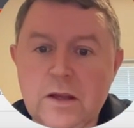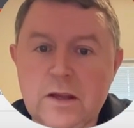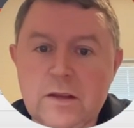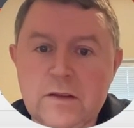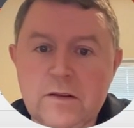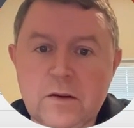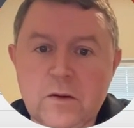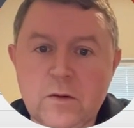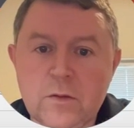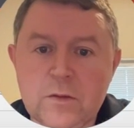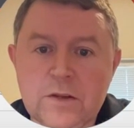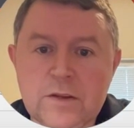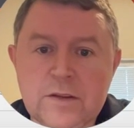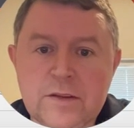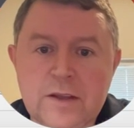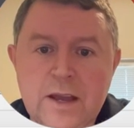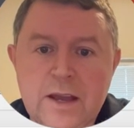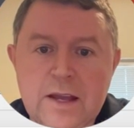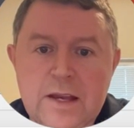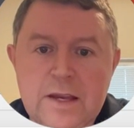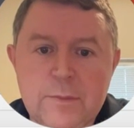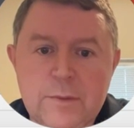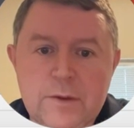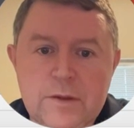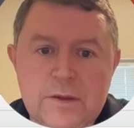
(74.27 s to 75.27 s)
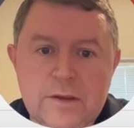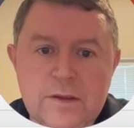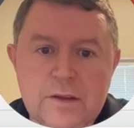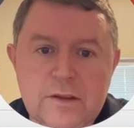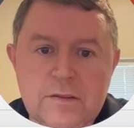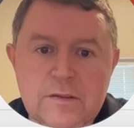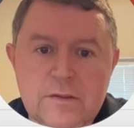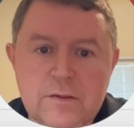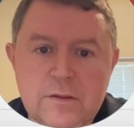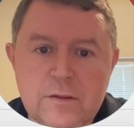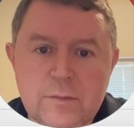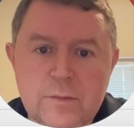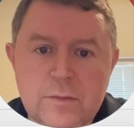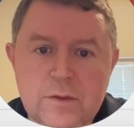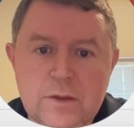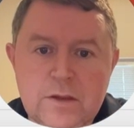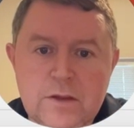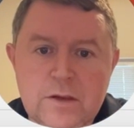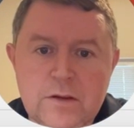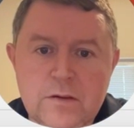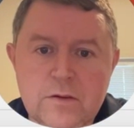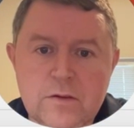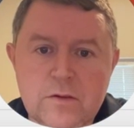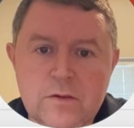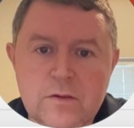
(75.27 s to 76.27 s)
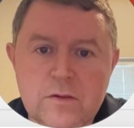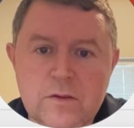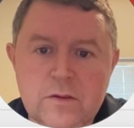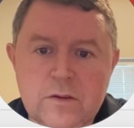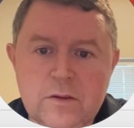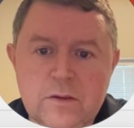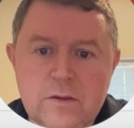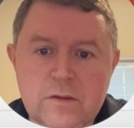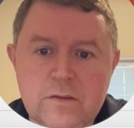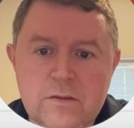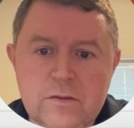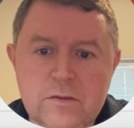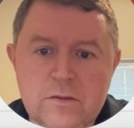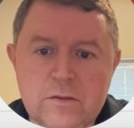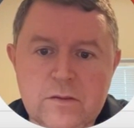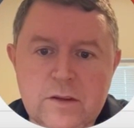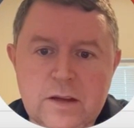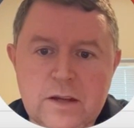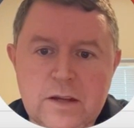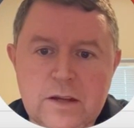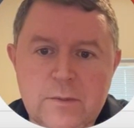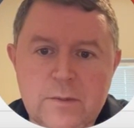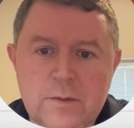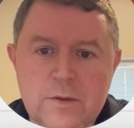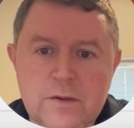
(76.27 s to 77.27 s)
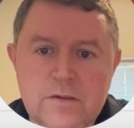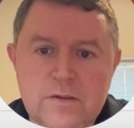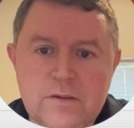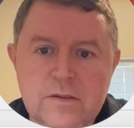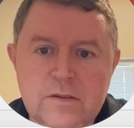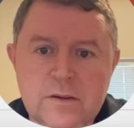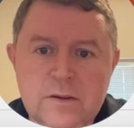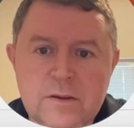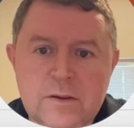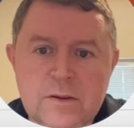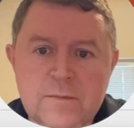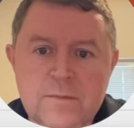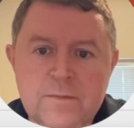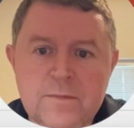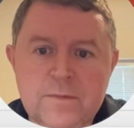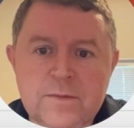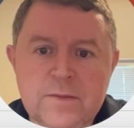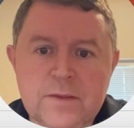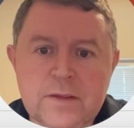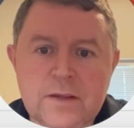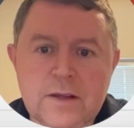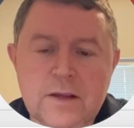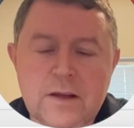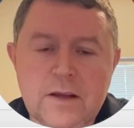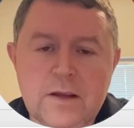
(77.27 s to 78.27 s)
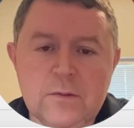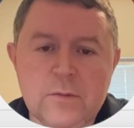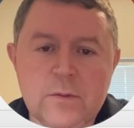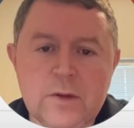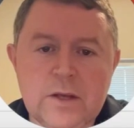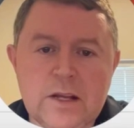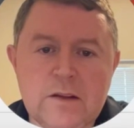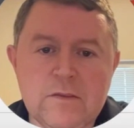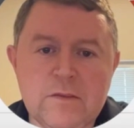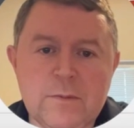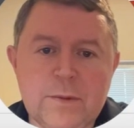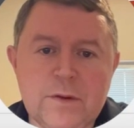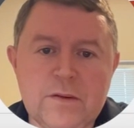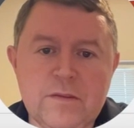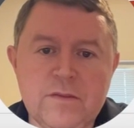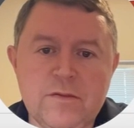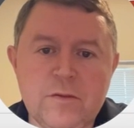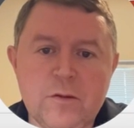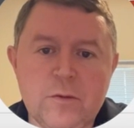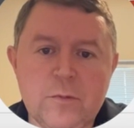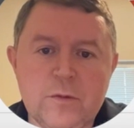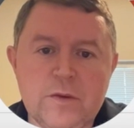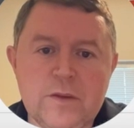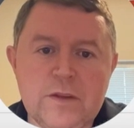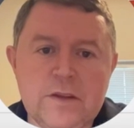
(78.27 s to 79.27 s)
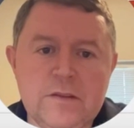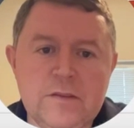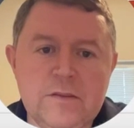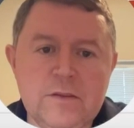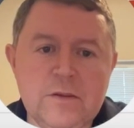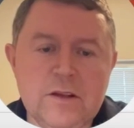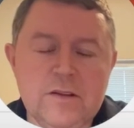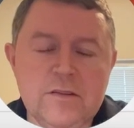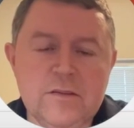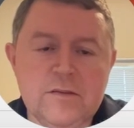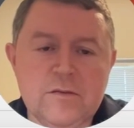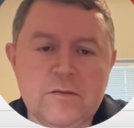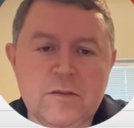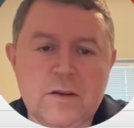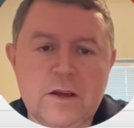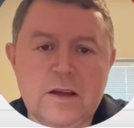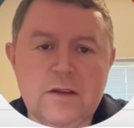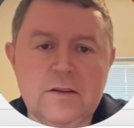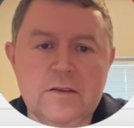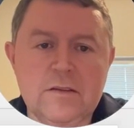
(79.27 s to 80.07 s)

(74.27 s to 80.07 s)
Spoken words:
on the TinyBit, these are them here. It's on TinyBit, and we can have a bit of fun with these. So let's try it